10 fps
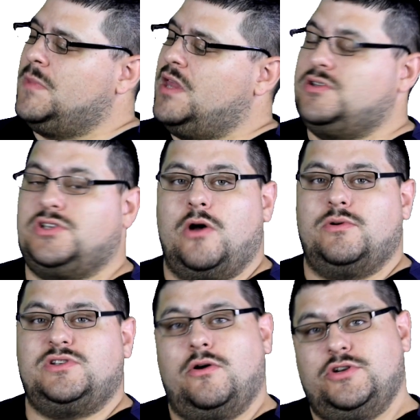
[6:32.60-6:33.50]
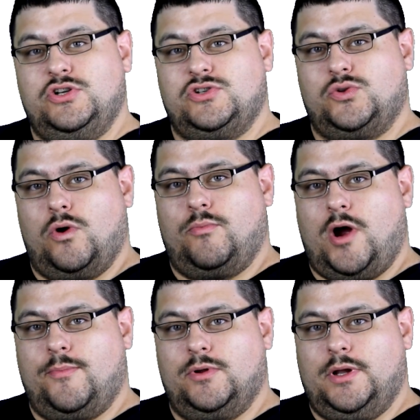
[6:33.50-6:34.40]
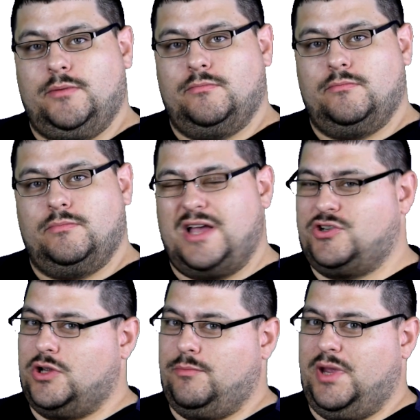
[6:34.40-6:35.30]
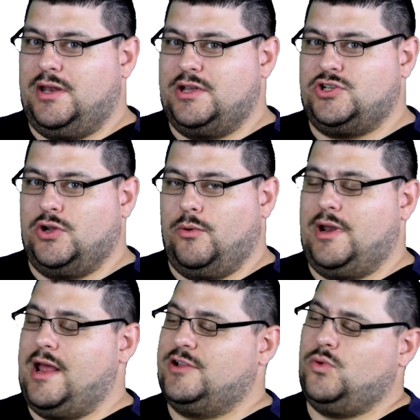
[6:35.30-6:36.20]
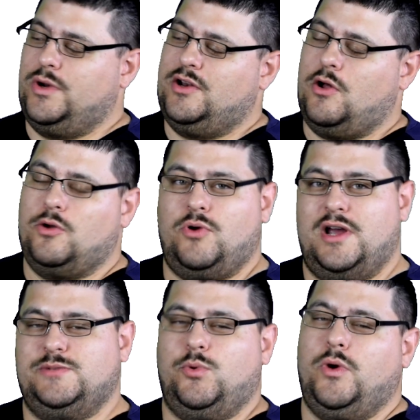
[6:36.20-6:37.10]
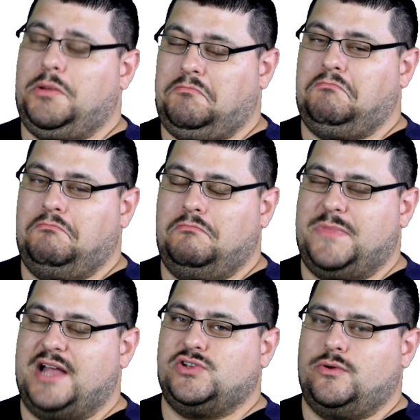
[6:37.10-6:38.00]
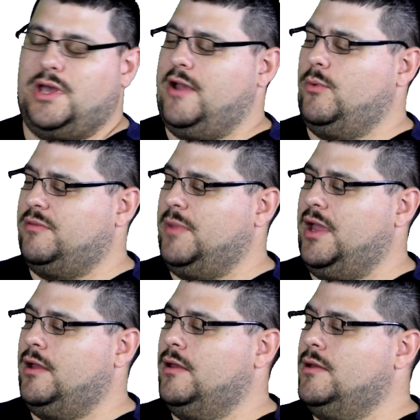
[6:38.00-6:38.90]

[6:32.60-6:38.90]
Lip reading: So as long as you store it properly, that shouldn't be an issue. And at $20 price point, that's okay with me.